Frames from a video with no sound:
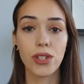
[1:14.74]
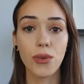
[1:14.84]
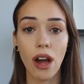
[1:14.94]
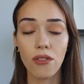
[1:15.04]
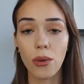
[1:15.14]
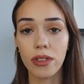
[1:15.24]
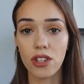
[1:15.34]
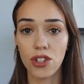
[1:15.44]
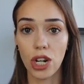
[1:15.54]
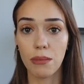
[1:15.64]
To everyone
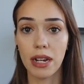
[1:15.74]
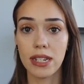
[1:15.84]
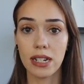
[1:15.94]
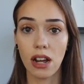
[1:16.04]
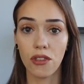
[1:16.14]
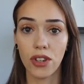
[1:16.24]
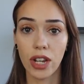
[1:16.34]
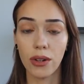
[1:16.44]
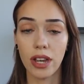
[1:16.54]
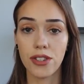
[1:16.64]
that shared my TikTok
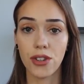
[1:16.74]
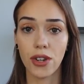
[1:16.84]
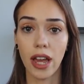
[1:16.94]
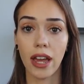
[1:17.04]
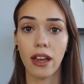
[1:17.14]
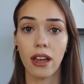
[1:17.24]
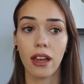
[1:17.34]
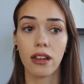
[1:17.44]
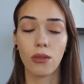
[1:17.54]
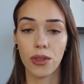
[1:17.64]
video yesterday
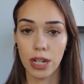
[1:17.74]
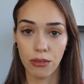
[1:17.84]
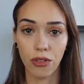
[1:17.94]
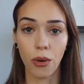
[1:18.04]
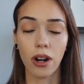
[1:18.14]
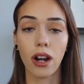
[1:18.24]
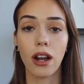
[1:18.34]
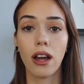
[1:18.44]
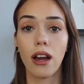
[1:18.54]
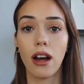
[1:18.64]
or the day
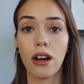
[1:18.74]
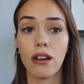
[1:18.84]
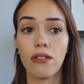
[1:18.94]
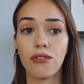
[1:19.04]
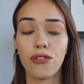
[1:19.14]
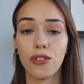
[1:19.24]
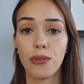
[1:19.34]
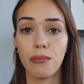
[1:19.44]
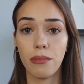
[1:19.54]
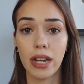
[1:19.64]
before of
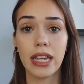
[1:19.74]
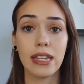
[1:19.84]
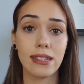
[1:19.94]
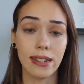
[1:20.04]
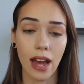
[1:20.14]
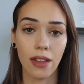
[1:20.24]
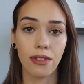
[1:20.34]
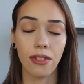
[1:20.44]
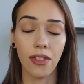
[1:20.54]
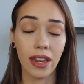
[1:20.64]
Mikey's
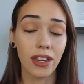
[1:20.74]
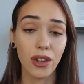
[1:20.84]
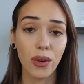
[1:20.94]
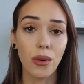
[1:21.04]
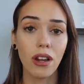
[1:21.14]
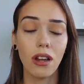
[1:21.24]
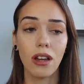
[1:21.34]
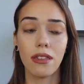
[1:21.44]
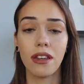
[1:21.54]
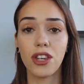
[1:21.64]
death, thank you.
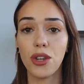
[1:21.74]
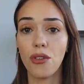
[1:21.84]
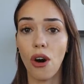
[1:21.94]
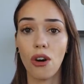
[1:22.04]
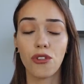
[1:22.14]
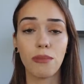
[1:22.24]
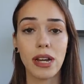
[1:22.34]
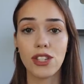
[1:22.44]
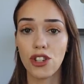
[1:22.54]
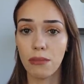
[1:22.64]
Thank you all for
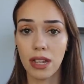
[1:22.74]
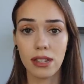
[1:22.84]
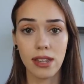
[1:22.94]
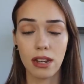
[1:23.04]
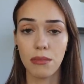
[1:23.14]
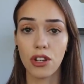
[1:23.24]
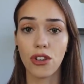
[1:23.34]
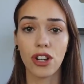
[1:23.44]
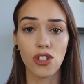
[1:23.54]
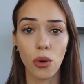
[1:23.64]
messaging me and sending me
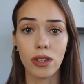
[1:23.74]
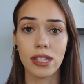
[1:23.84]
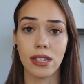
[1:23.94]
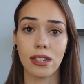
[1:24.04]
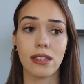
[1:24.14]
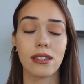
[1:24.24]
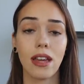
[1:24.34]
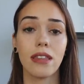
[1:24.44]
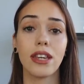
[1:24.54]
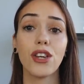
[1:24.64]
your condolences.
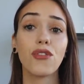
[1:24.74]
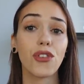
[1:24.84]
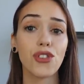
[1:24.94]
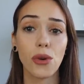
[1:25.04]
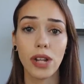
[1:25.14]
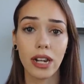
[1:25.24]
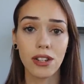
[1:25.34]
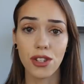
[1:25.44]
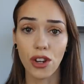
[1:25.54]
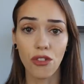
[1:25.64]
Thank you for
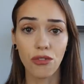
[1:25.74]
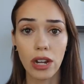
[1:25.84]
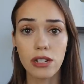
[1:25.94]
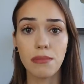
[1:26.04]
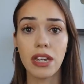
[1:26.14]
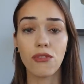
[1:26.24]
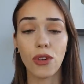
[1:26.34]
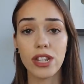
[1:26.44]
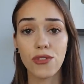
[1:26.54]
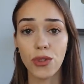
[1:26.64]
donating to the GoFundMe
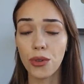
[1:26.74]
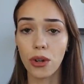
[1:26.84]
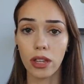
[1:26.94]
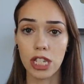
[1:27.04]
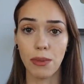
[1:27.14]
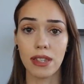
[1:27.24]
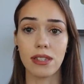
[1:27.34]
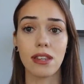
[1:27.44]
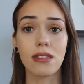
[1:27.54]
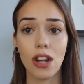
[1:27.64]
for his funeral
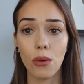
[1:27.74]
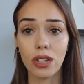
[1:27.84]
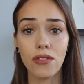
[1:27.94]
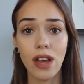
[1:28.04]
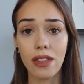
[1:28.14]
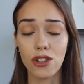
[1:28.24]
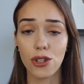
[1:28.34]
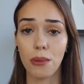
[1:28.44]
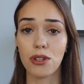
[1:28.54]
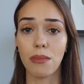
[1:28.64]
expenses, and I will leave that in the
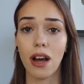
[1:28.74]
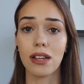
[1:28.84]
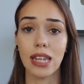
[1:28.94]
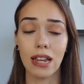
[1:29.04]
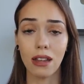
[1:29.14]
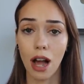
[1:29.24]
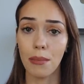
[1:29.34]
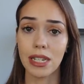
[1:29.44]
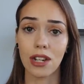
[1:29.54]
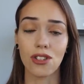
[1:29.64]
description box and the
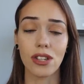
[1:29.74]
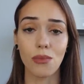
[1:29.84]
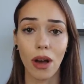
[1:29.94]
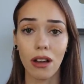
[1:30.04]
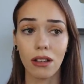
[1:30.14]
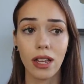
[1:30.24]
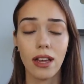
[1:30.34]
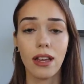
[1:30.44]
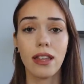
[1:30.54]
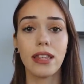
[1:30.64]
comment section as well.
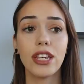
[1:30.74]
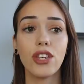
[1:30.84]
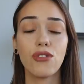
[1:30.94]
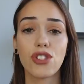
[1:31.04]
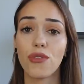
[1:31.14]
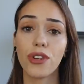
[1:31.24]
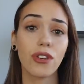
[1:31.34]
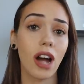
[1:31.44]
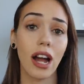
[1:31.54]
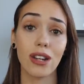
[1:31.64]
Thank you just for
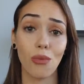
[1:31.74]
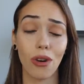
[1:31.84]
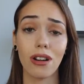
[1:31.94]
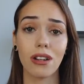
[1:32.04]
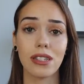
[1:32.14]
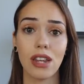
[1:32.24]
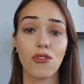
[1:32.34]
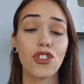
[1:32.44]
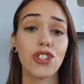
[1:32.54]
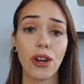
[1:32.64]
your kind words
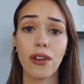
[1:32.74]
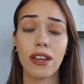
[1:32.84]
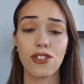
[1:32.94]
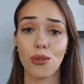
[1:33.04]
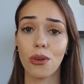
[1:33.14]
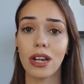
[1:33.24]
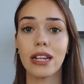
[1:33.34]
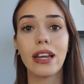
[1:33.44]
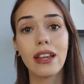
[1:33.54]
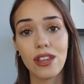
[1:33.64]
and for sharing his story
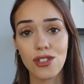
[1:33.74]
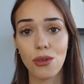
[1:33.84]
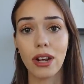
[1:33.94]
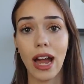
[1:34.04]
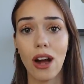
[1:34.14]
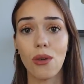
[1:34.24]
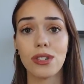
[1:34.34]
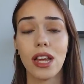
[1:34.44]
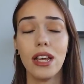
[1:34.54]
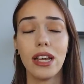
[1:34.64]
and getting his story
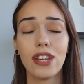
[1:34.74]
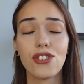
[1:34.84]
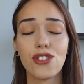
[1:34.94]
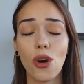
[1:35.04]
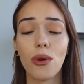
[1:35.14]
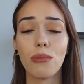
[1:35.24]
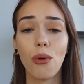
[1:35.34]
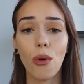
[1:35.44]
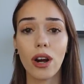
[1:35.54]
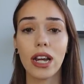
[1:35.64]
out. It's so
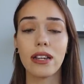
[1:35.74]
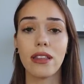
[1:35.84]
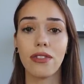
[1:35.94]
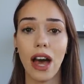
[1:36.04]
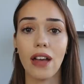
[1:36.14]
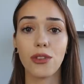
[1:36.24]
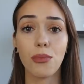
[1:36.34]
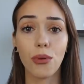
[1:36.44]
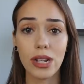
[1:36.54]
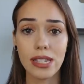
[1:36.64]
important that the
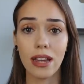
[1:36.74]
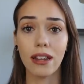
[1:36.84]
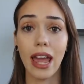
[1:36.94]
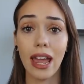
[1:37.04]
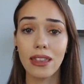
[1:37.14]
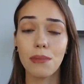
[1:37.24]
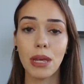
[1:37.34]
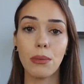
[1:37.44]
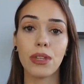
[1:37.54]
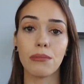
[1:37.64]
prison and the
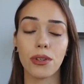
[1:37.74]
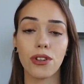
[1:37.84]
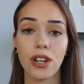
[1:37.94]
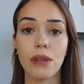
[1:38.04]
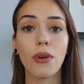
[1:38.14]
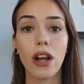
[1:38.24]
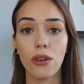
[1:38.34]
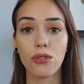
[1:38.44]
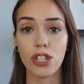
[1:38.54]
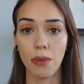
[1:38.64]
people that murdered him are
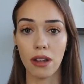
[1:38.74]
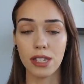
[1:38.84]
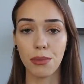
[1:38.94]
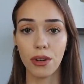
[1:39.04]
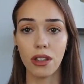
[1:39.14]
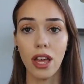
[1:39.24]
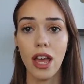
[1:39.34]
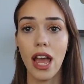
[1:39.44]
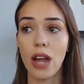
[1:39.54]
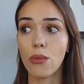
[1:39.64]
held responsible,
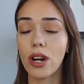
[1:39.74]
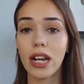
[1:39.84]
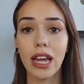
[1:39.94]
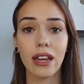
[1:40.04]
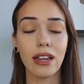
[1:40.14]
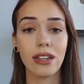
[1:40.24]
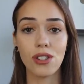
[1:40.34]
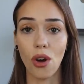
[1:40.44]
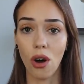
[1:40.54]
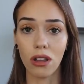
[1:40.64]
and we're gonna get
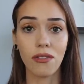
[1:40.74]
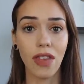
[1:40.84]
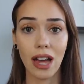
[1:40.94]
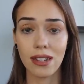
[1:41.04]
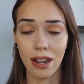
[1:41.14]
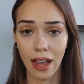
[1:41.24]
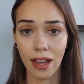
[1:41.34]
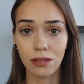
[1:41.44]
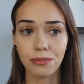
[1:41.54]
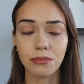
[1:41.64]
into all of that
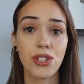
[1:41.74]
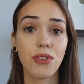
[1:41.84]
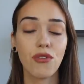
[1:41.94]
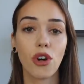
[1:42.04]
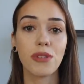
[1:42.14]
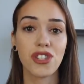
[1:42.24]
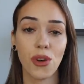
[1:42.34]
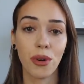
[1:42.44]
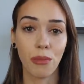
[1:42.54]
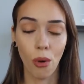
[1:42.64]
today. Prison reform is
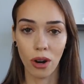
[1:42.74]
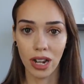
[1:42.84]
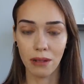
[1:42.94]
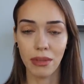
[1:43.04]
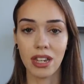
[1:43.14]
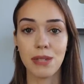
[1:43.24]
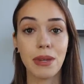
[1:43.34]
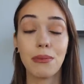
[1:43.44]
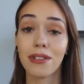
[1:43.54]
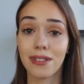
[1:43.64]
so important because
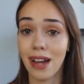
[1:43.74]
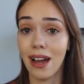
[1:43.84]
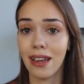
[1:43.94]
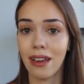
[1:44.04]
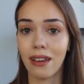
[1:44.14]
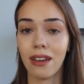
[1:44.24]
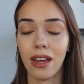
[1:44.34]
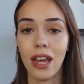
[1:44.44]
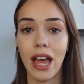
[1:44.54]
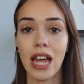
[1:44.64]
people are dying,
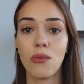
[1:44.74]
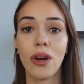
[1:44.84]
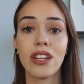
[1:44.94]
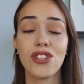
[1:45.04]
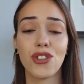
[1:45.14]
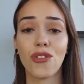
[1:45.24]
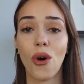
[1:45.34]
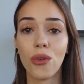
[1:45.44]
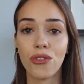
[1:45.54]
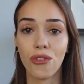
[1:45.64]
and when it's
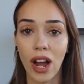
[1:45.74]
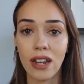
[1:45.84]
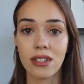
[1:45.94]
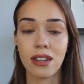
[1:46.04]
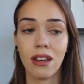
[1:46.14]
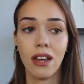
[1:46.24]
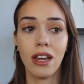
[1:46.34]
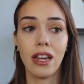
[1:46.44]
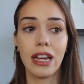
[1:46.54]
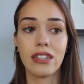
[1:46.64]
your own friend,
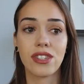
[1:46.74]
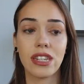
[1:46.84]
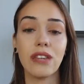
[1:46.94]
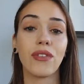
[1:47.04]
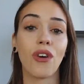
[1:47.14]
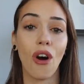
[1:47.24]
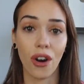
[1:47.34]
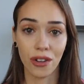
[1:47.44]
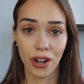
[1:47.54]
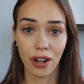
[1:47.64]
it's even
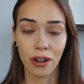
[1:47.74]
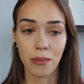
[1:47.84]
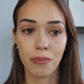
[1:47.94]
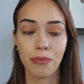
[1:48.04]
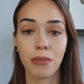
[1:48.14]
harder.